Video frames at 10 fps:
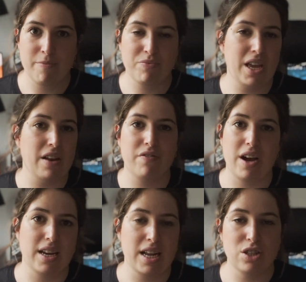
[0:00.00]
can
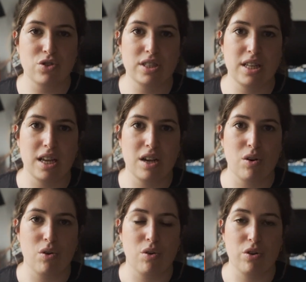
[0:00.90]
find
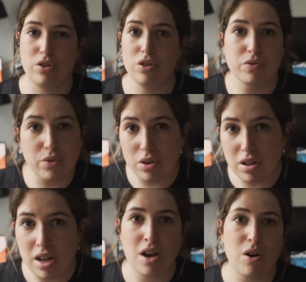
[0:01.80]
interesting or
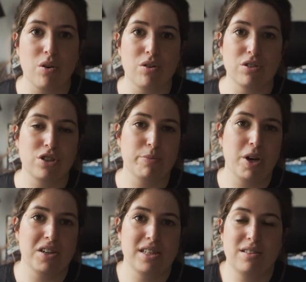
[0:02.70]
useful, or to be
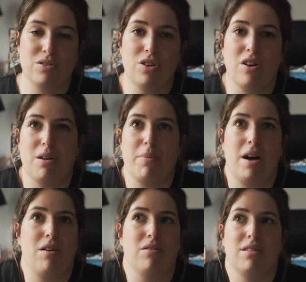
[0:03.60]
honest, to talk
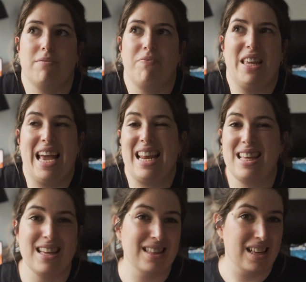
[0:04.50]
about
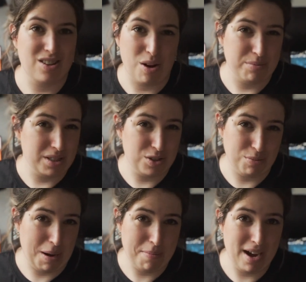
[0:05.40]
anything that comes into
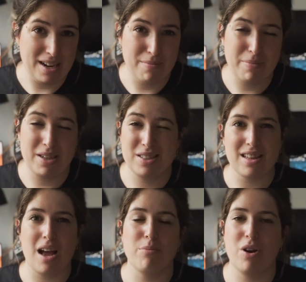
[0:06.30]
my mind, because
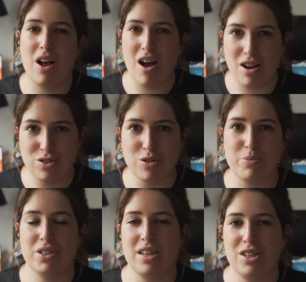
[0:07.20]
I'm not
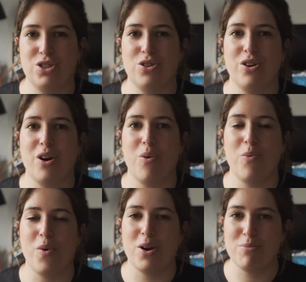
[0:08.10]
100% sure
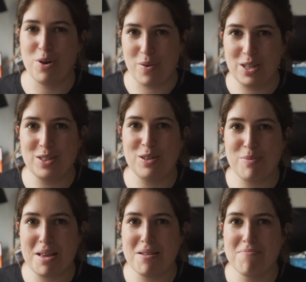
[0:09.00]
what I'm going to
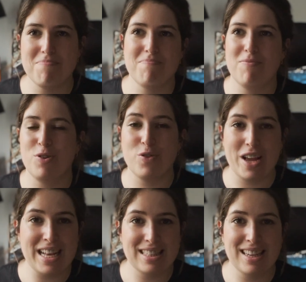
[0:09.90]
be
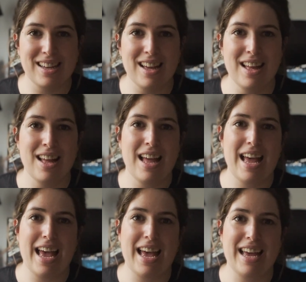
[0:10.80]
creating
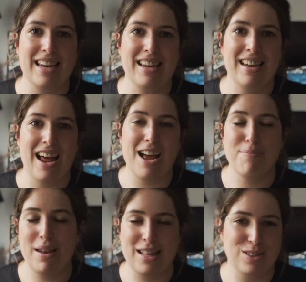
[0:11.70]
and I
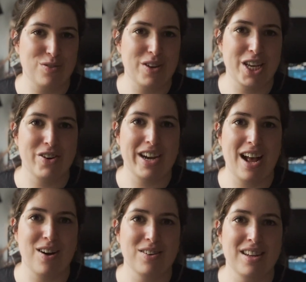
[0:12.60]
plan to figure it
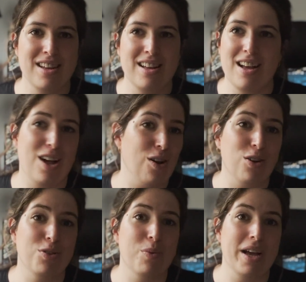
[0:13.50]
out
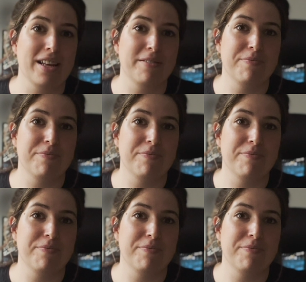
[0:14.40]
along the way.